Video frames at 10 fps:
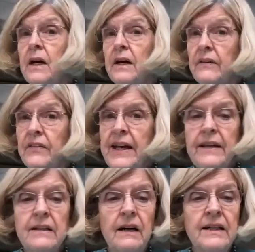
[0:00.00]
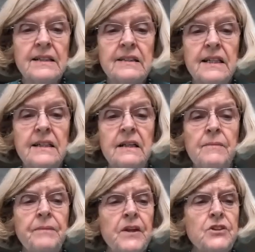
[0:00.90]
And at the end, I said,
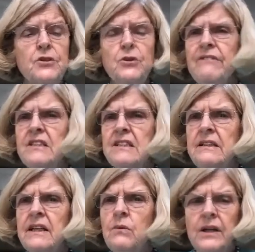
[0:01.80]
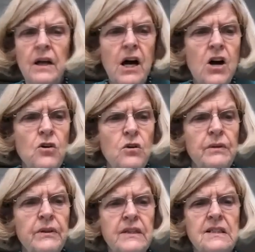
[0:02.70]
"Do you ever send anyone home
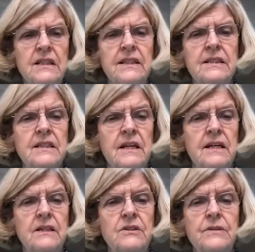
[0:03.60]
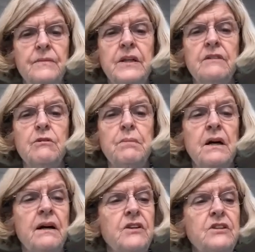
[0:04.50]
at this late stage?" And he
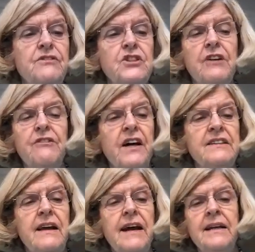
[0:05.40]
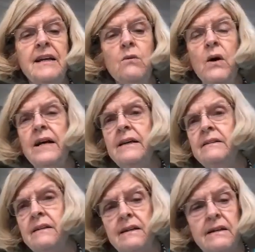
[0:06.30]
replied that if Geoff had in any way
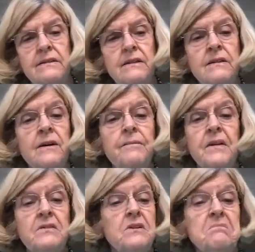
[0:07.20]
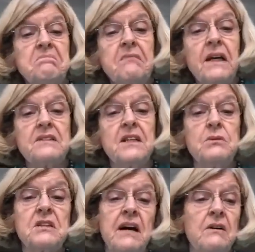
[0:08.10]
indicated that as he
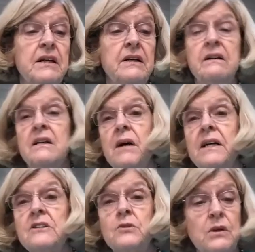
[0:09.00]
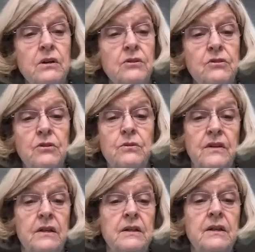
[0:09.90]
was now here, he might as well go through with
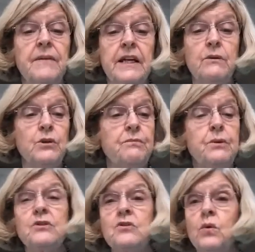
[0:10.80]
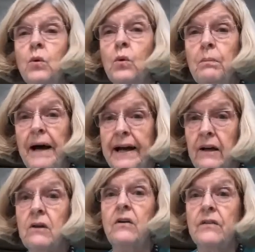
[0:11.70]
it, he would have put us all back
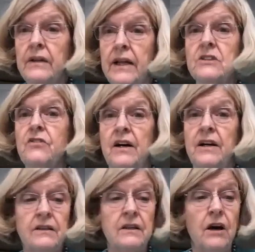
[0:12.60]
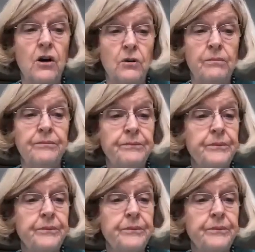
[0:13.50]
on the next flight home.